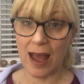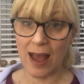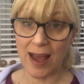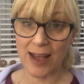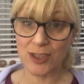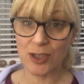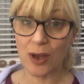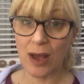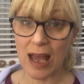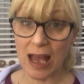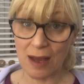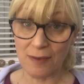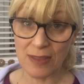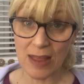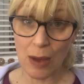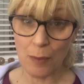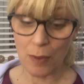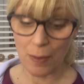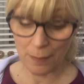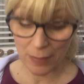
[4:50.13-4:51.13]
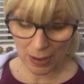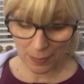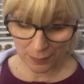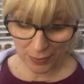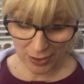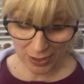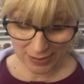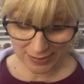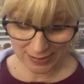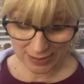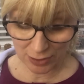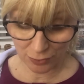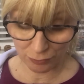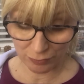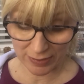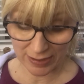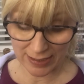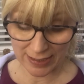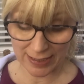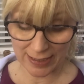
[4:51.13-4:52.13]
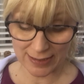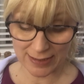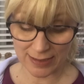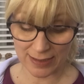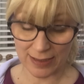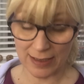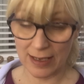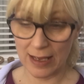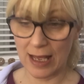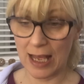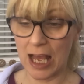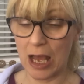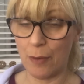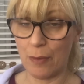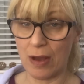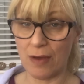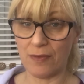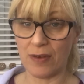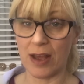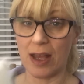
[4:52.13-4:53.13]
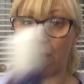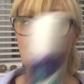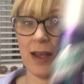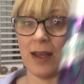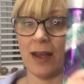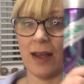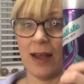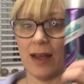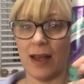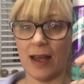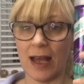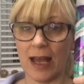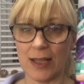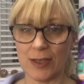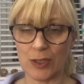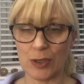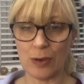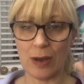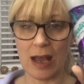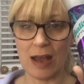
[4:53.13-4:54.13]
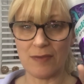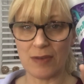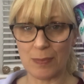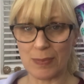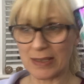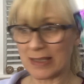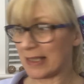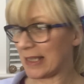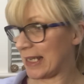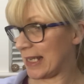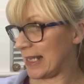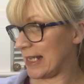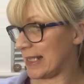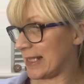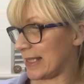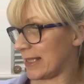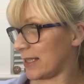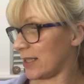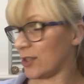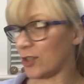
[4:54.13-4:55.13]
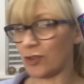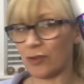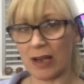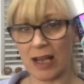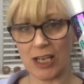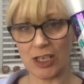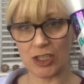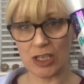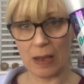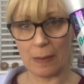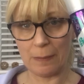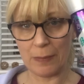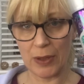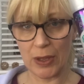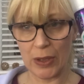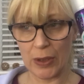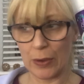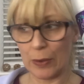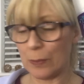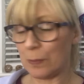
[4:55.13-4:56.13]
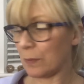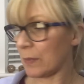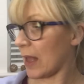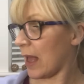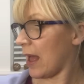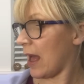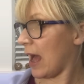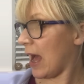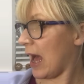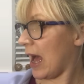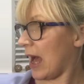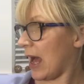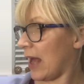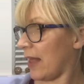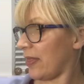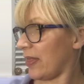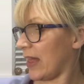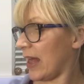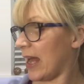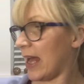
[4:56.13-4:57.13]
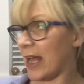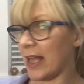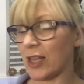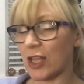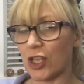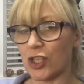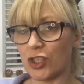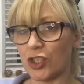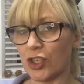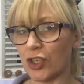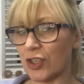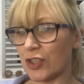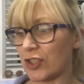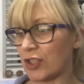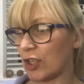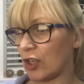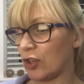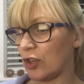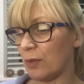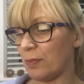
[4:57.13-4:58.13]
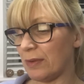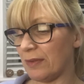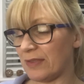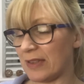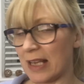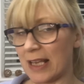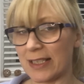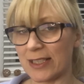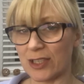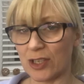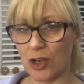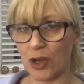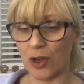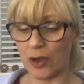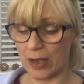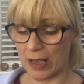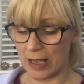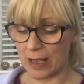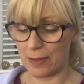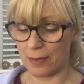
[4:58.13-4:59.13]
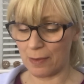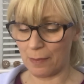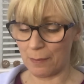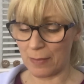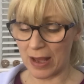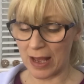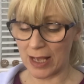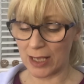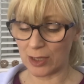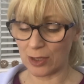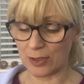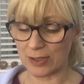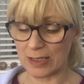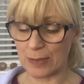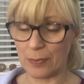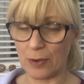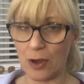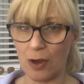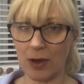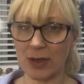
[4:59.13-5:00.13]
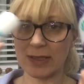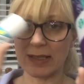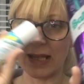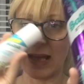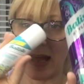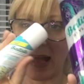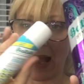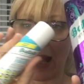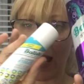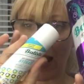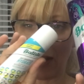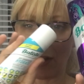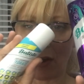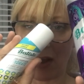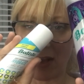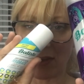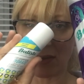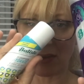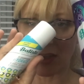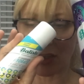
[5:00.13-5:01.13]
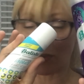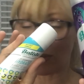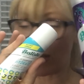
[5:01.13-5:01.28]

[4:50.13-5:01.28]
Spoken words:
I don't have that one by Percy and Reed, however I do have a Batiste dry shampoo, And then just a couple of days ago in my glossy box, I got another